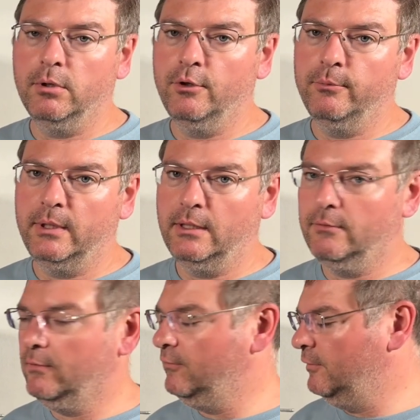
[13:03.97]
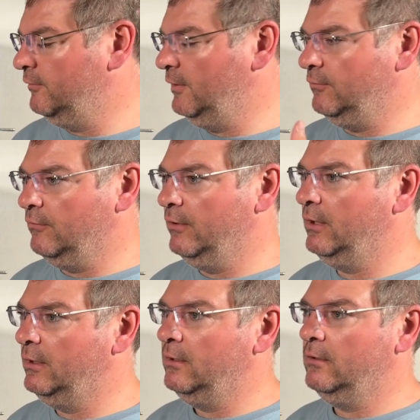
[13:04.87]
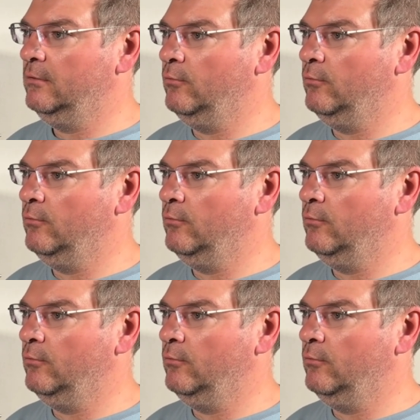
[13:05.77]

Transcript: blue means because it says green,